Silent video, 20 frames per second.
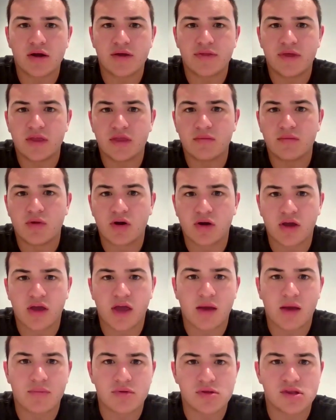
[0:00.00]
I think the market
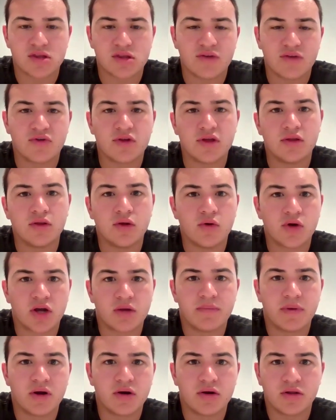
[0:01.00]
cap is significantly lower
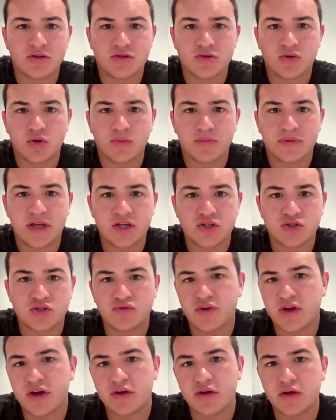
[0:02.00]
compared to the total potential
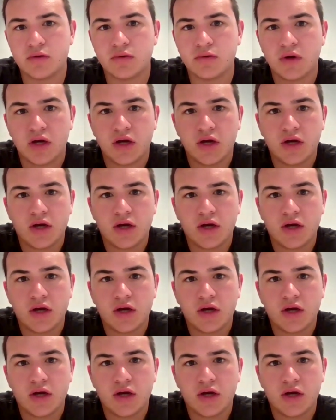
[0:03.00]
value.